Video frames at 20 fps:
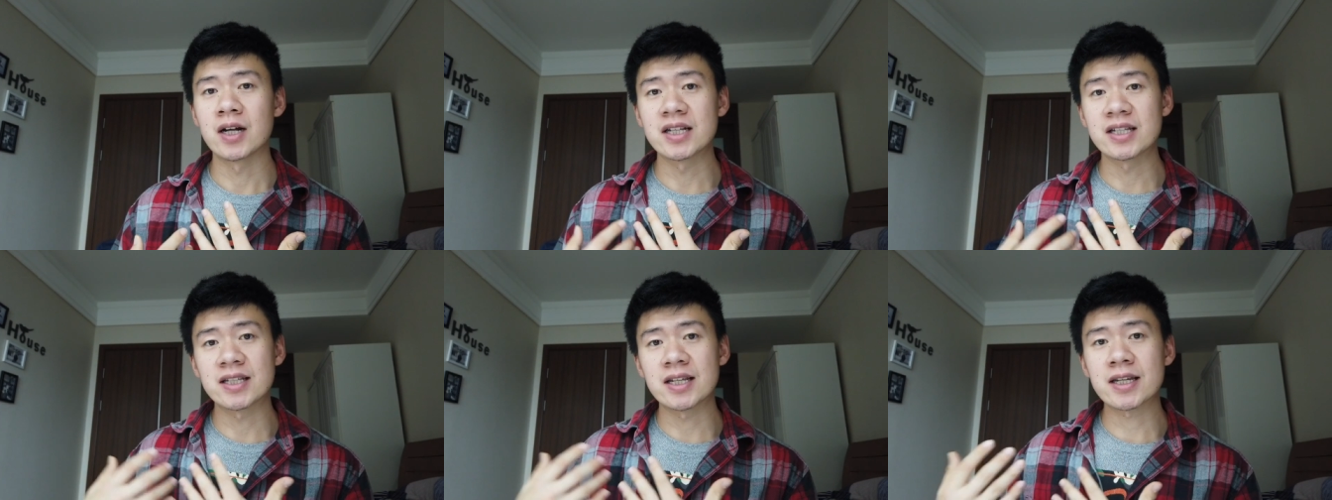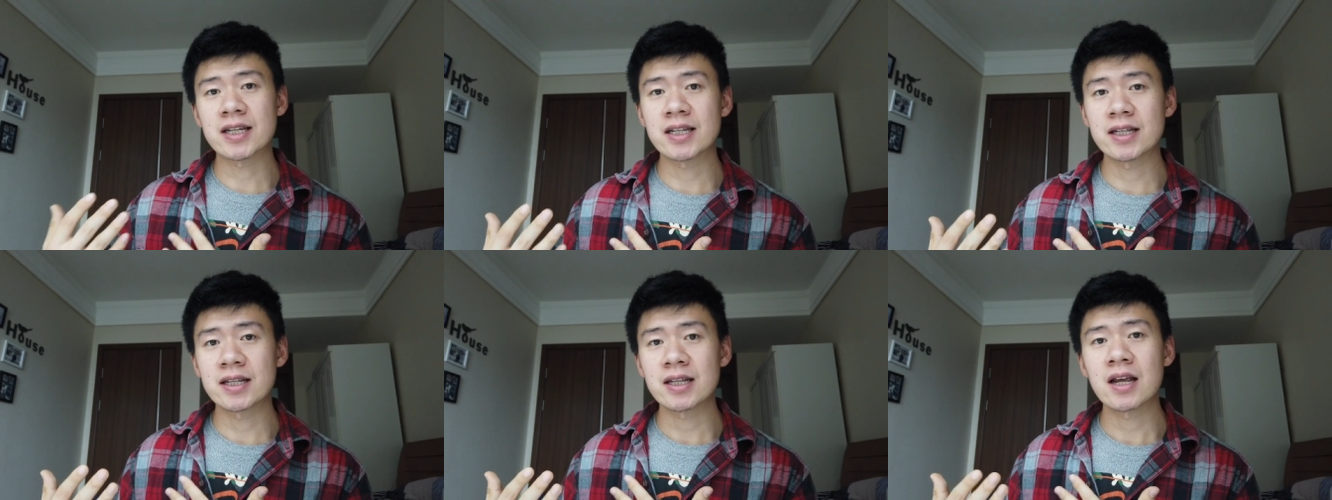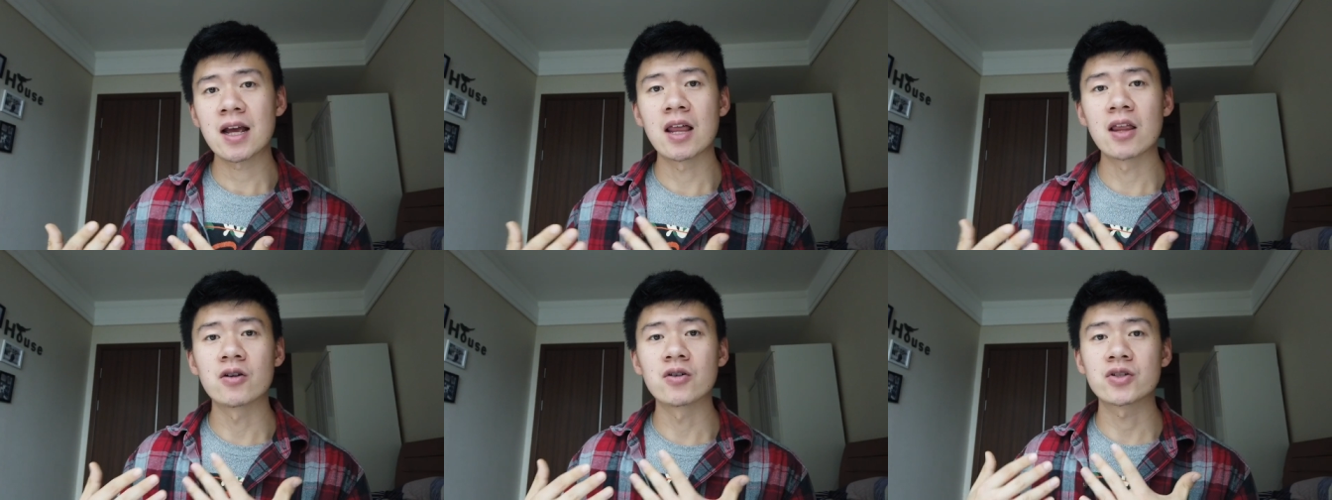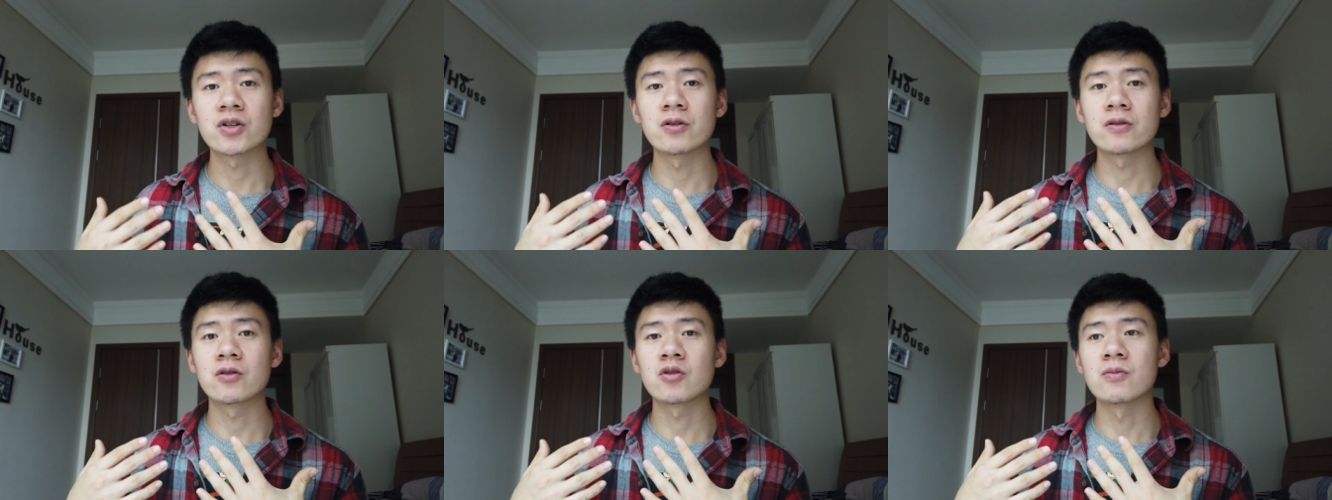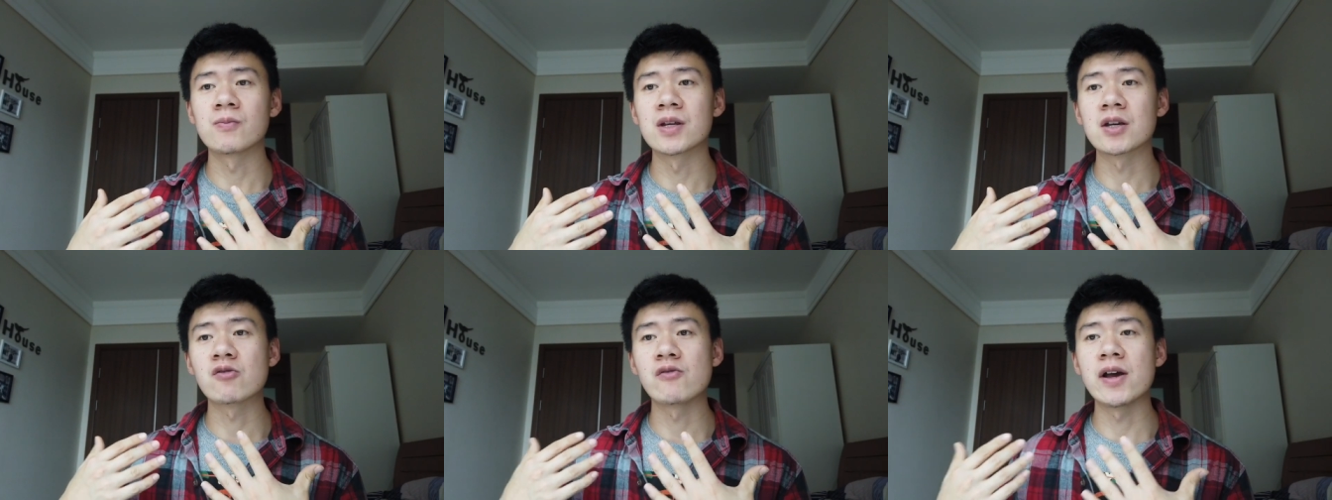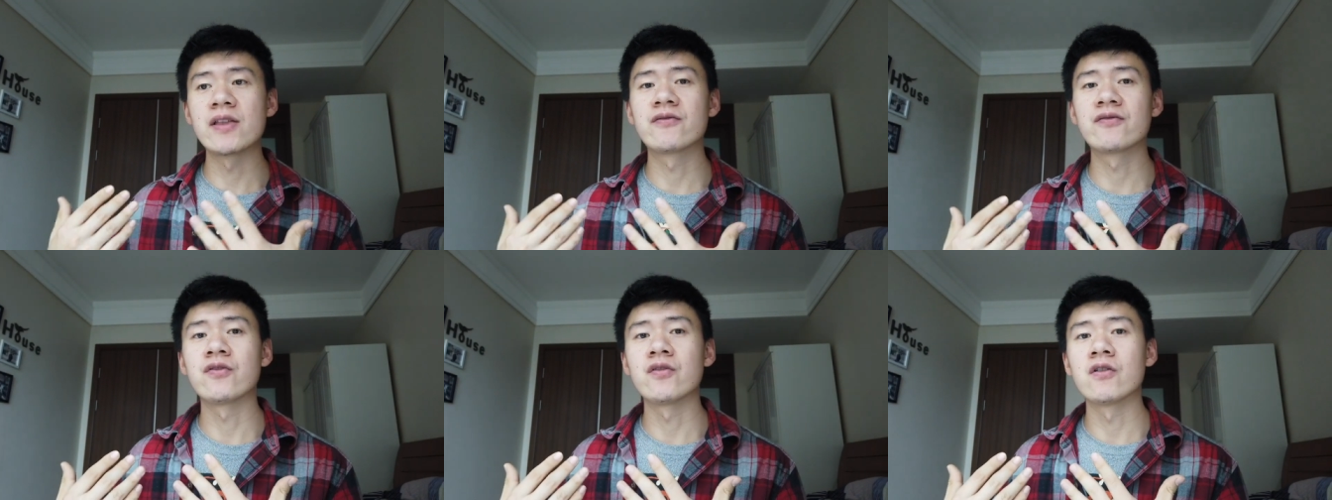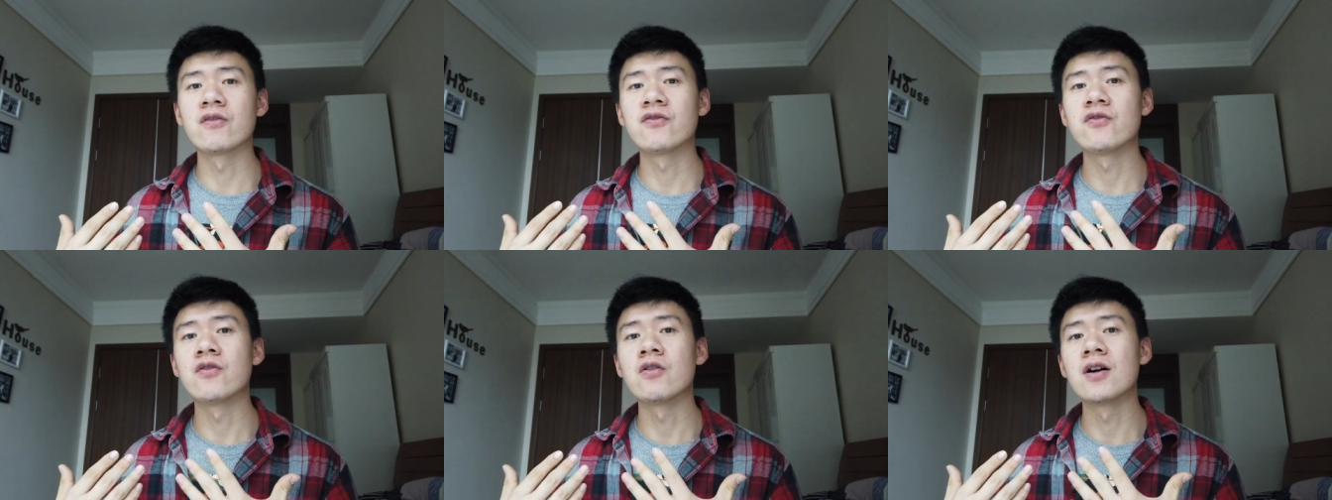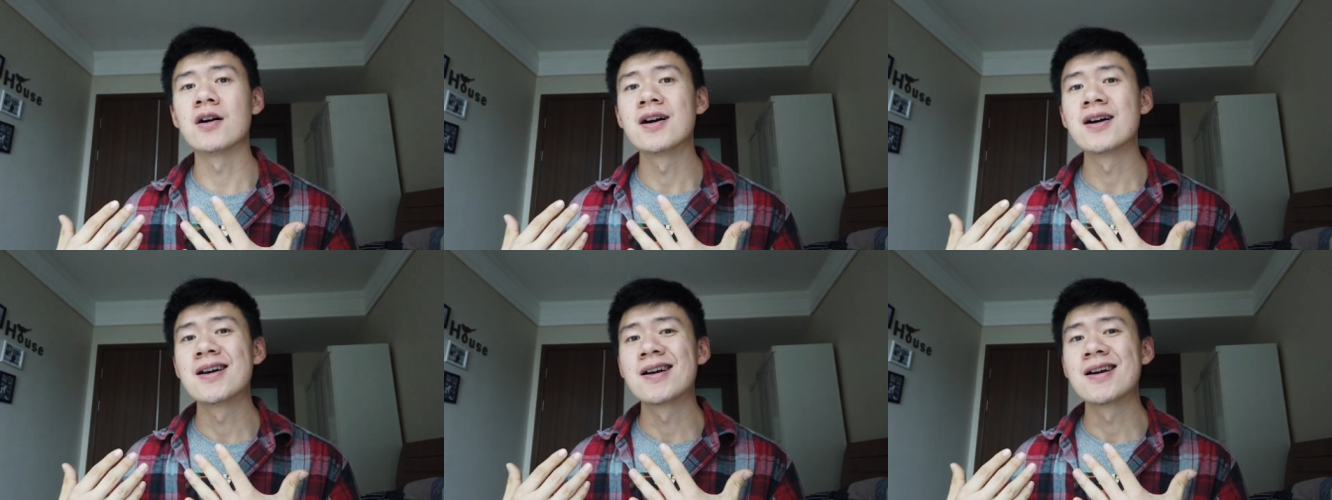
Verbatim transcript: are seeking and also to be grateful for